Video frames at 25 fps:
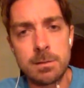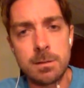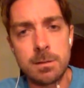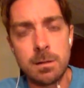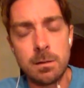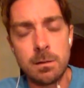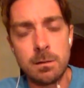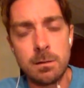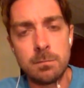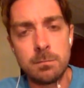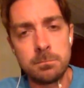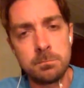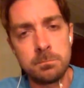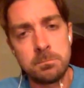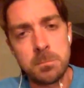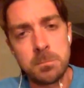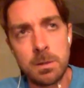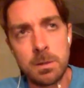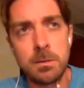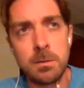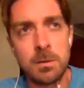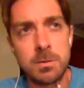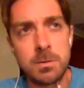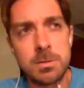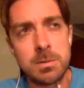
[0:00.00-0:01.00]
So
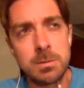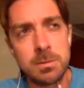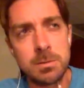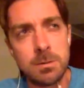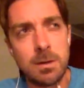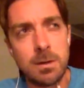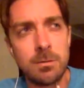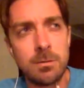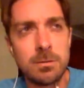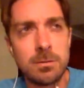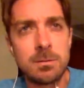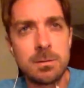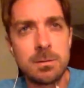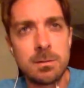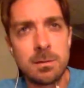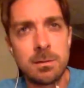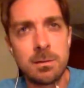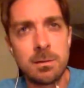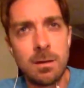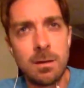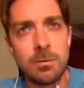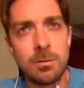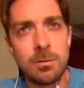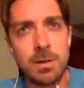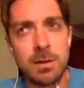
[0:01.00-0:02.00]
those two I
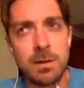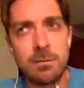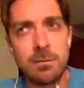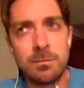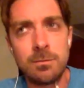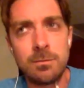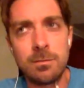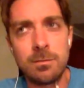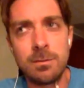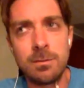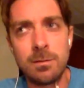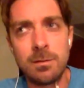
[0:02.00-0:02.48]
would give